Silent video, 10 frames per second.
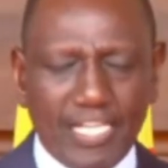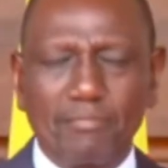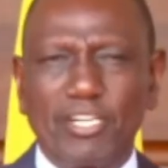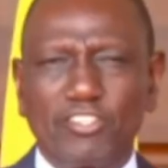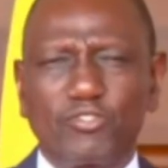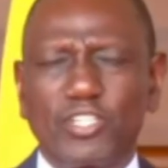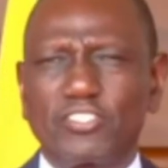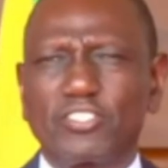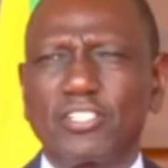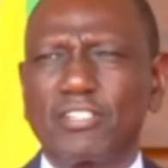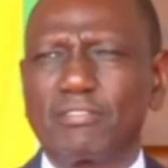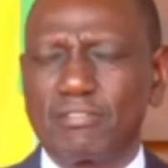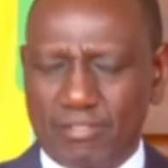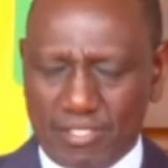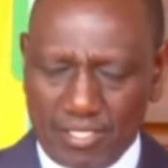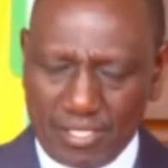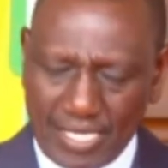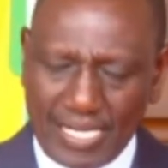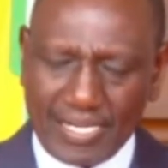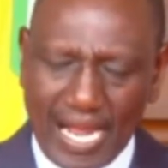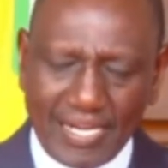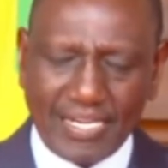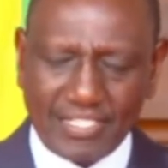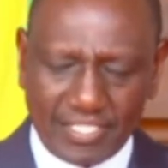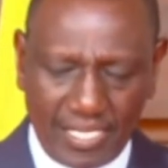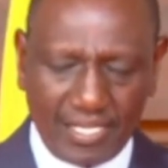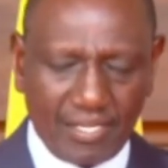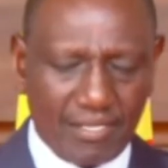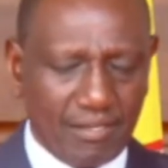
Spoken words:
administration can undertake